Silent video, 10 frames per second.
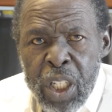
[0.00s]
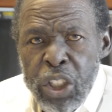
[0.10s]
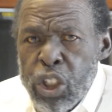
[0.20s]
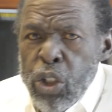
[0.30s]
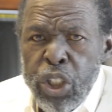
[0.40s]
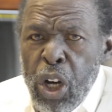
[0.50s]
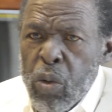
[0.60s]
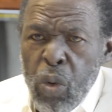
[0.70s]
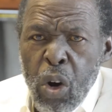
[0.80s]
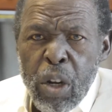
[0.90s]
you don't
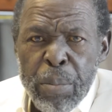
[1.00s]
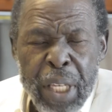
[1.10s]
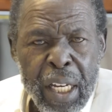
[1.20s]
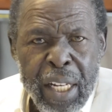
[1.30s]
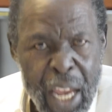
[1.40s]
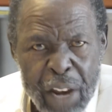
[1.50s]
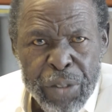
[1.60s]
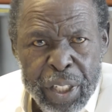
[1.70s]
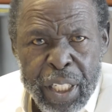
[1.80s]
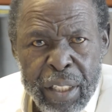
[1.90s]
want to be an
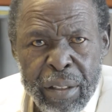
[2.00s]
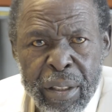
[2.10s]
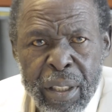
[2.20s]
African,